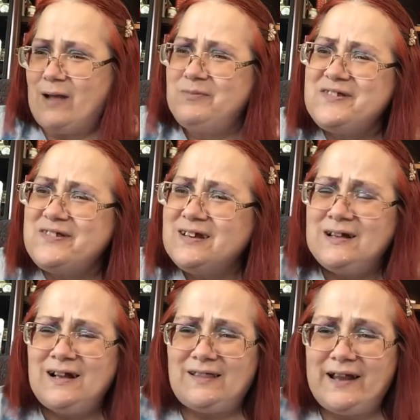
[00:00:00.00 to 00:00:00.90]
I'm just
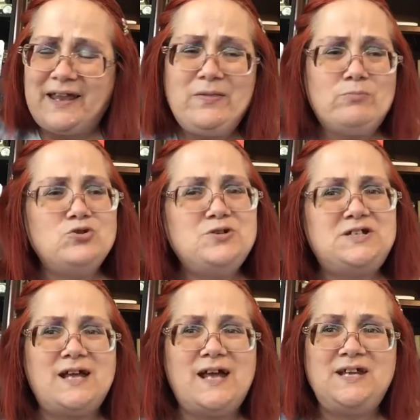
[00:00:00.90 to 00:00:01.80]
like in the mood
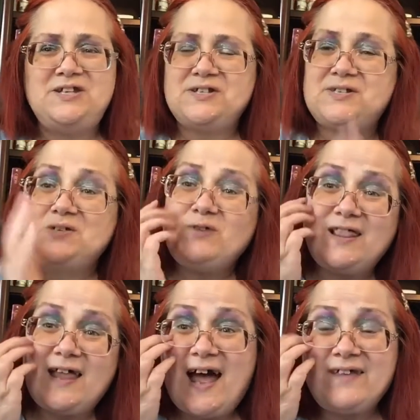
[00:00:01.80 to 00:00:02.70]
today just to
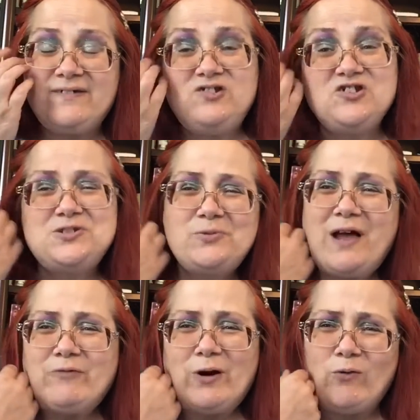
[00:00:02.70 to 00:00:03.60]
relax and just do
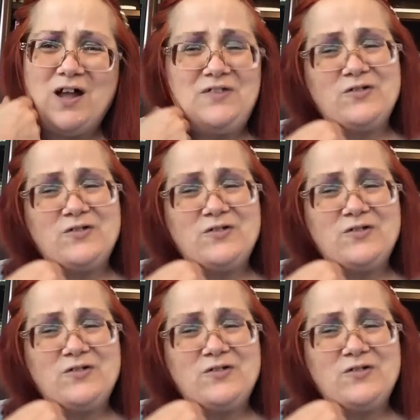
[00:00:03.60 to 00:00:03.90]
whatever I want.